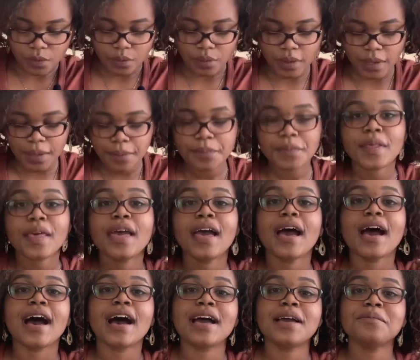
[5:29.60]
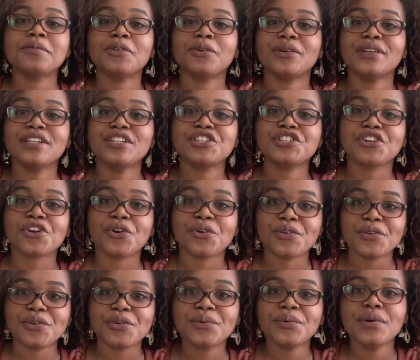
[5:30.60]
Okay. I'm going to show
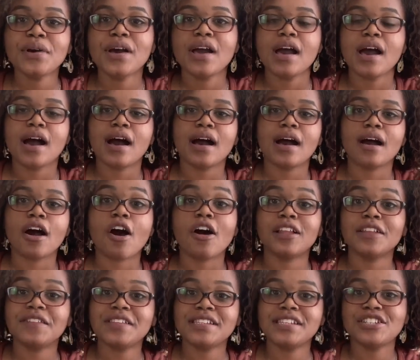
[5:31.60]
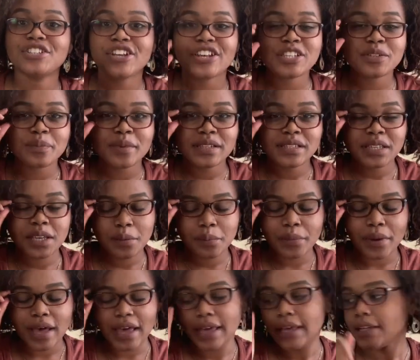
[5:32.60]
you all of these adjustments
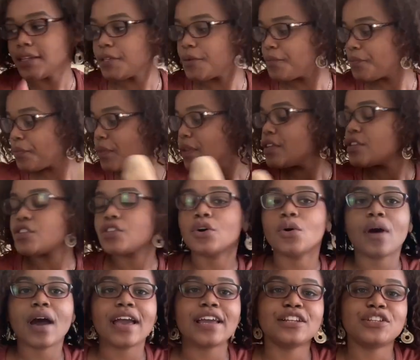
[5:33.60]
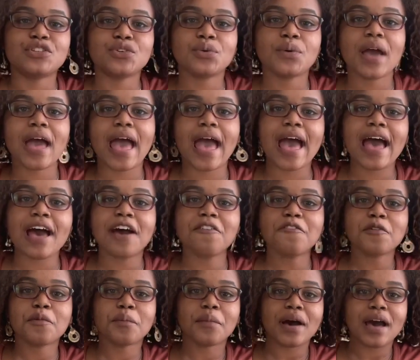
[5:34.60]
combined. So I do
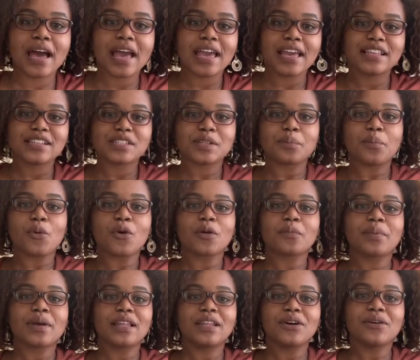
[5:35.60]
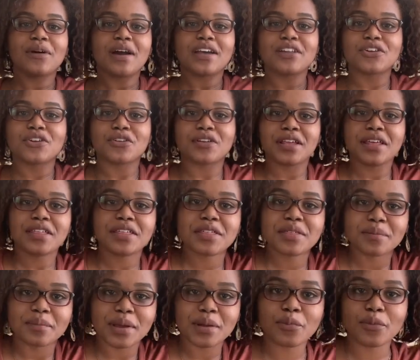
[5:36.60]
have my support pillow underneath
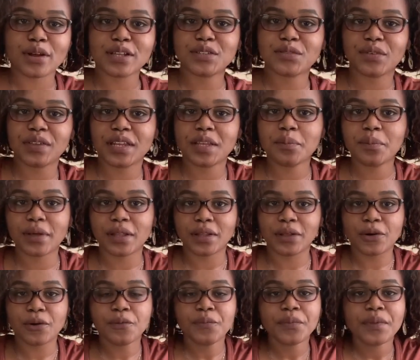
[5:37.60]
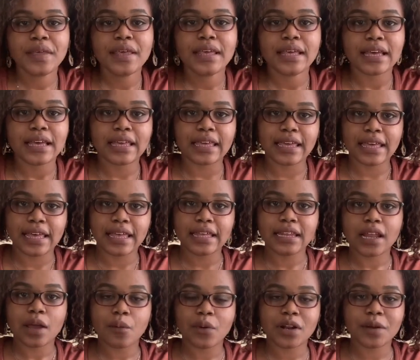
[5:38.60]
my breastfeeding pillow.
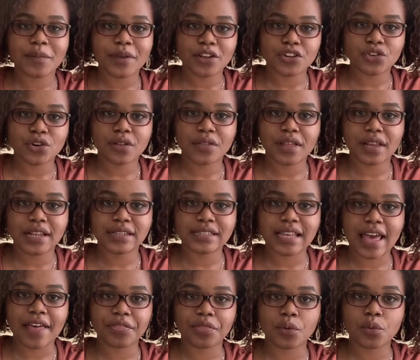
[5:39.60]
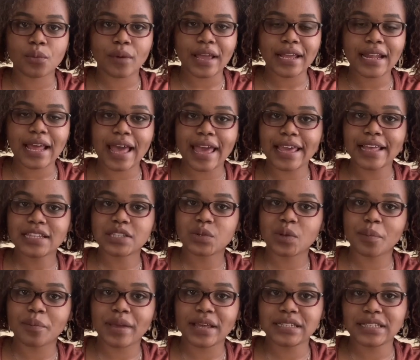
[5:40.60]
Again, I want to make sure that it's at the right height,
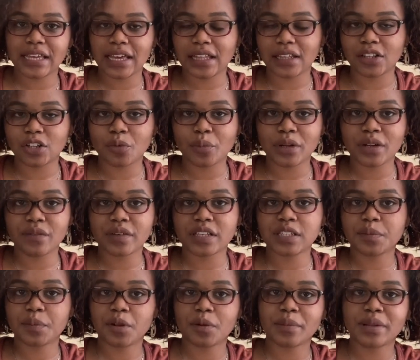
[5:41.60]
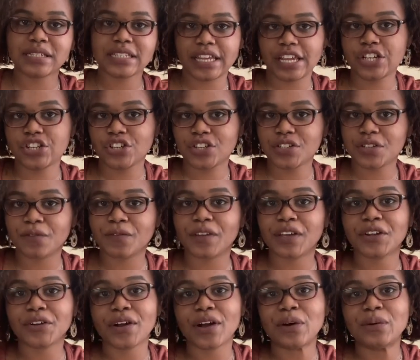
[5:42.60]
so it may take a little bit of experimentation to
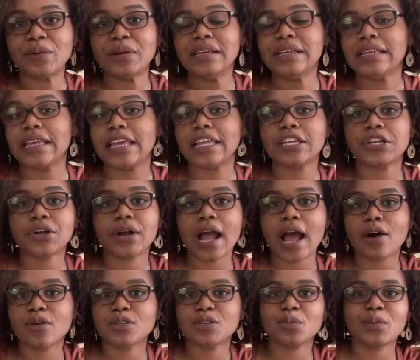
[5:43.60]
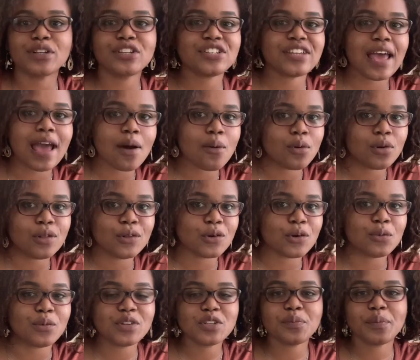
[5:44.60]
figure out in your house which towel
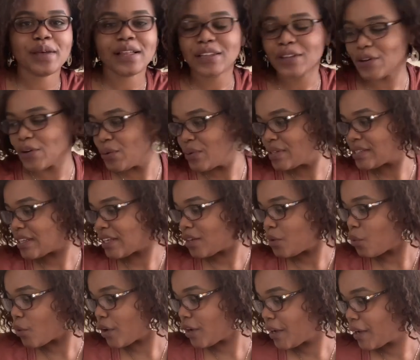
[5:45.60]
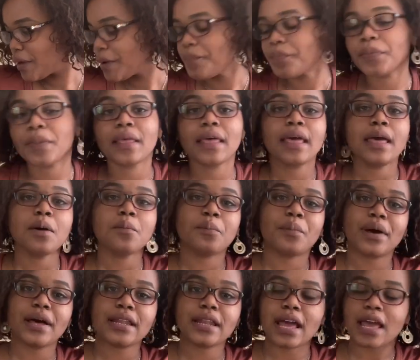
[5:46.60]
or which pillow is going to work.
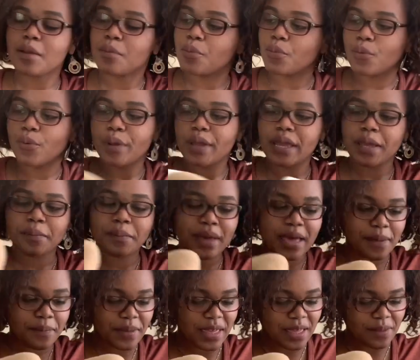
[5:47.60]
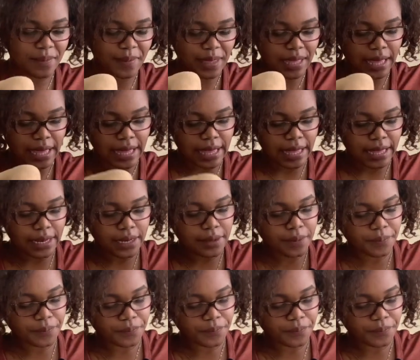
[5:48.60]
But I bring my baby in.